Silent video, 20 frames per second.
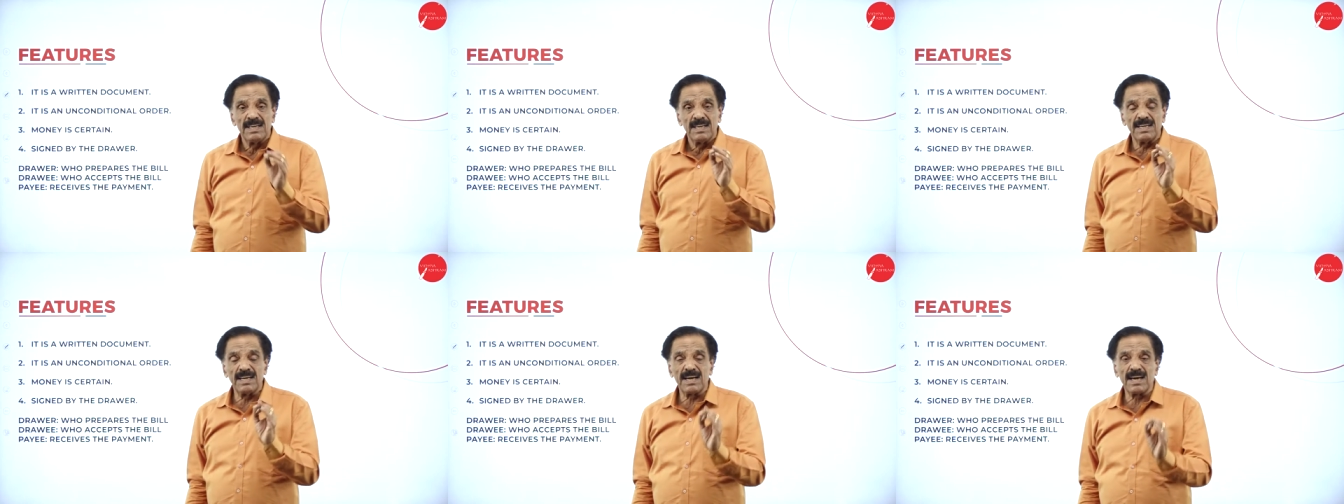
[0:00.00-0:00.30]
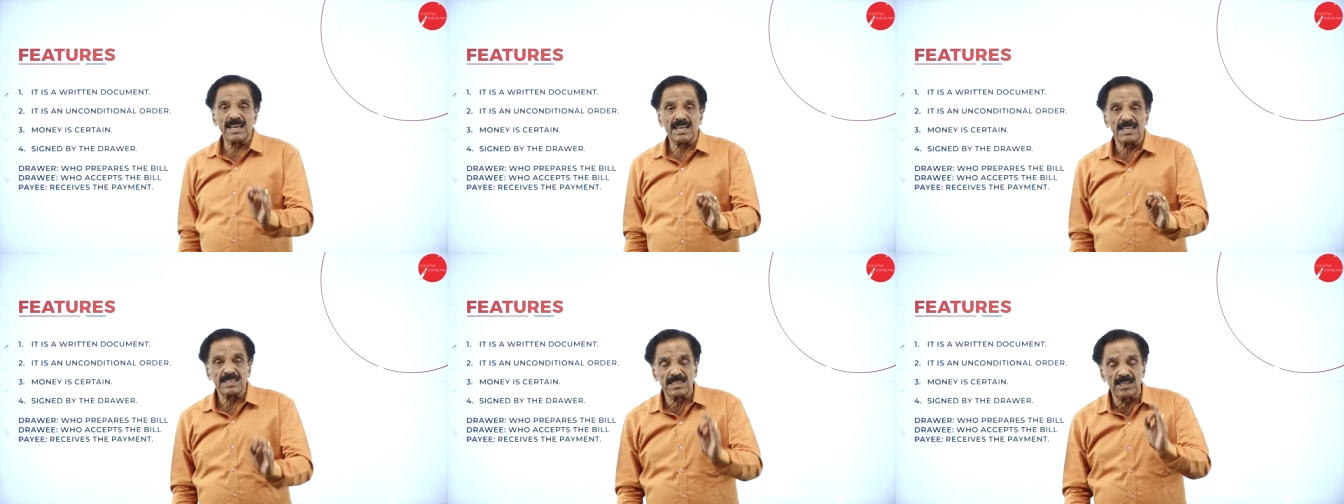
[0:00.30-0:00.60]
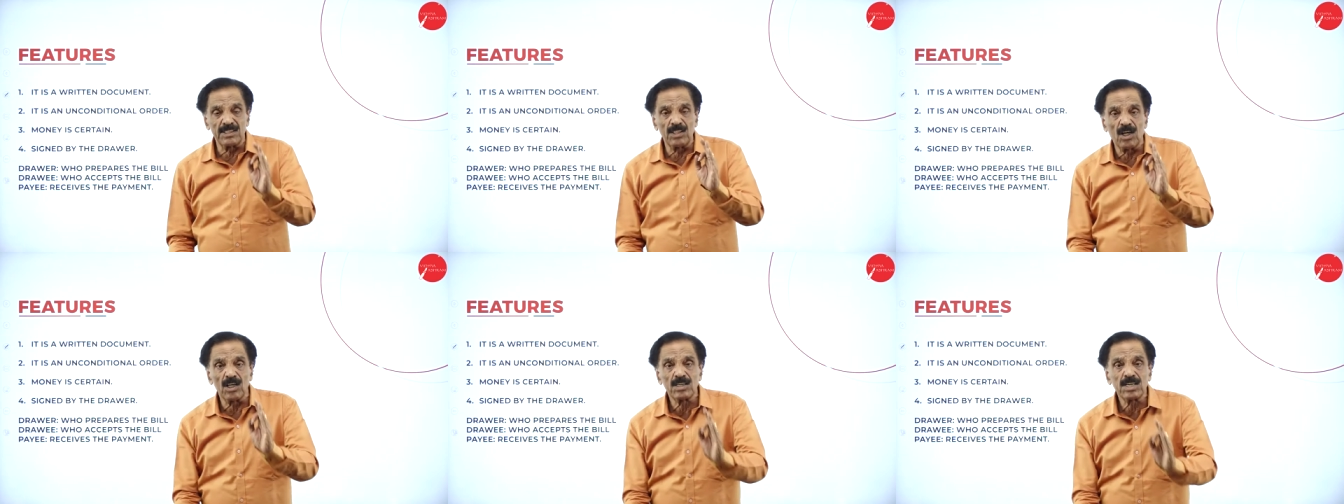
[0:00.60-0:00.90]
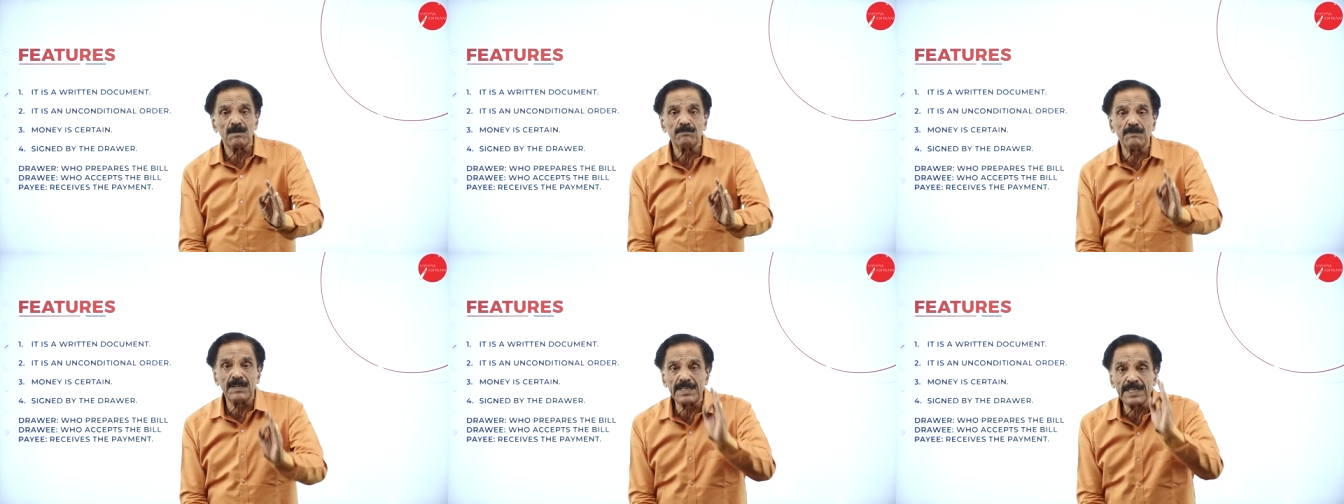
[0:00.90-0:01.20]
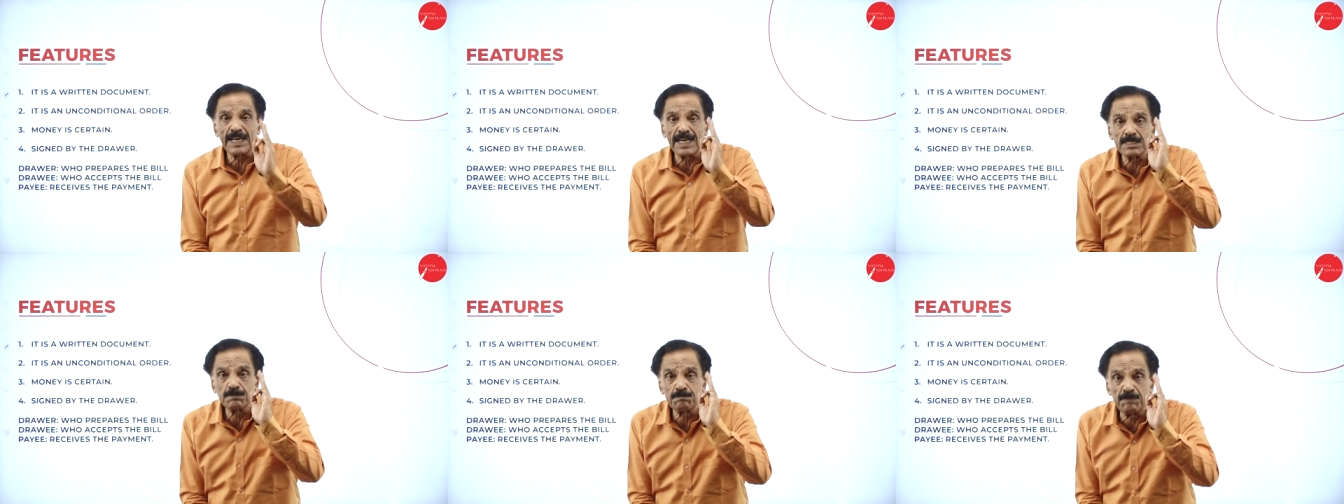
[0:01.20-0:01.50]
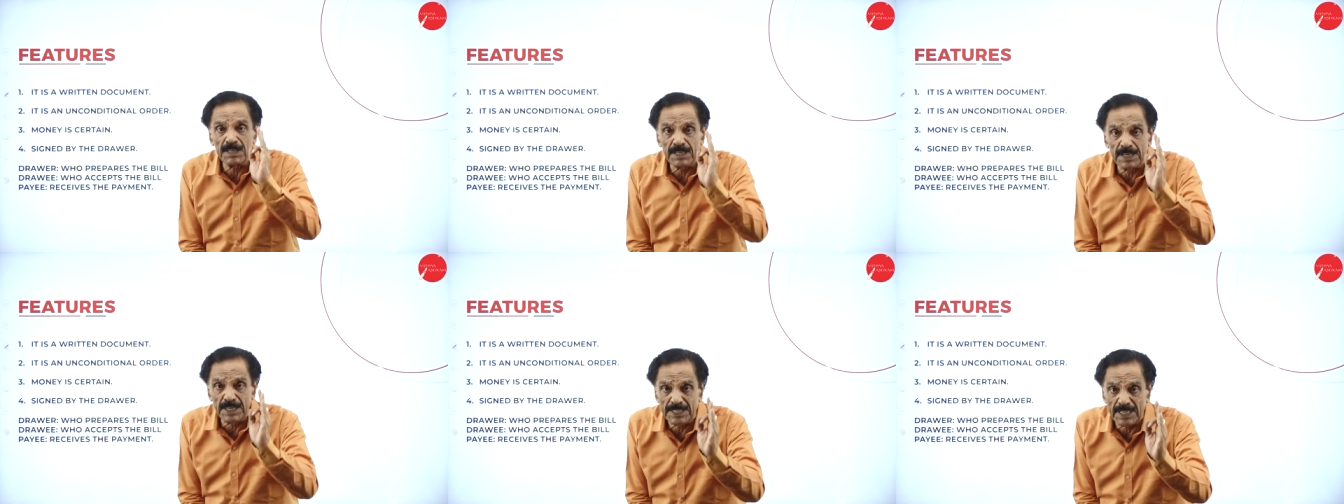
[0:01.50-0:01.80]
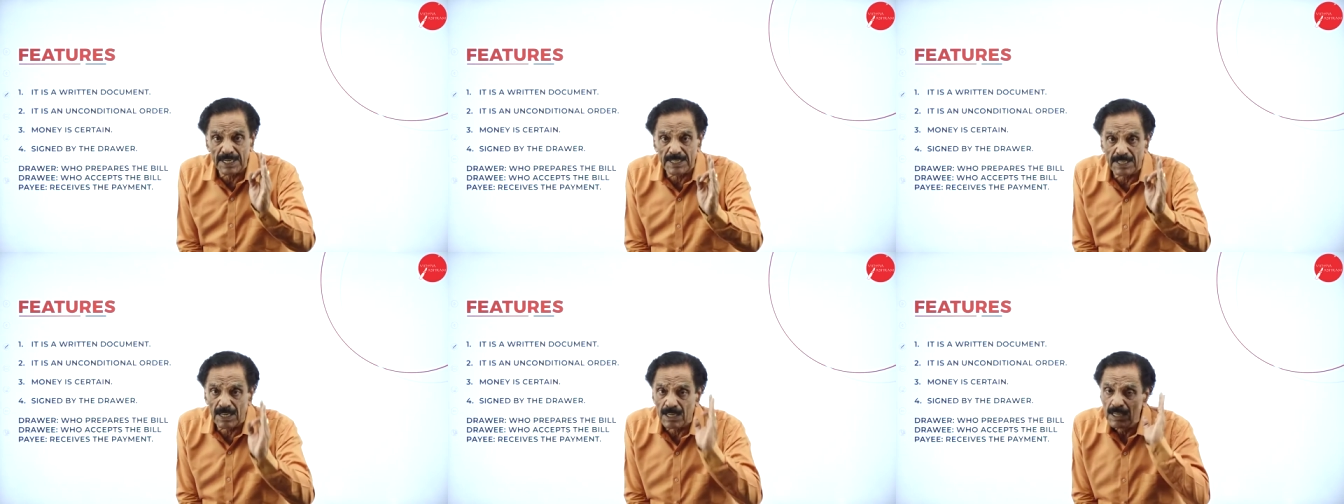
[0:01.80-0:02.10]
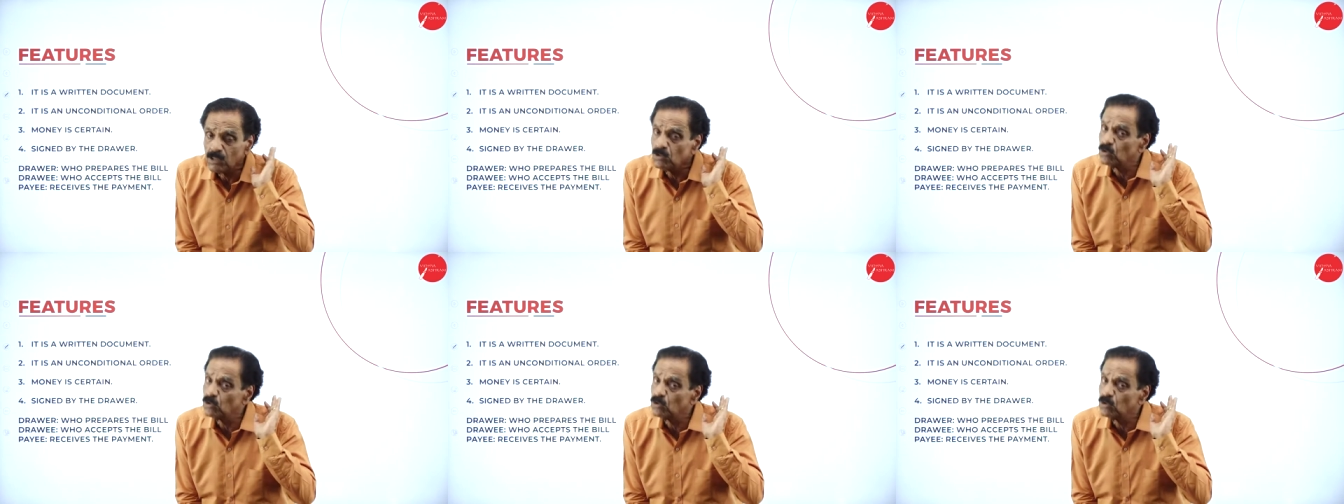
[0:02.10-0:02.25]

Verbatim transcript: Here, the document has been written.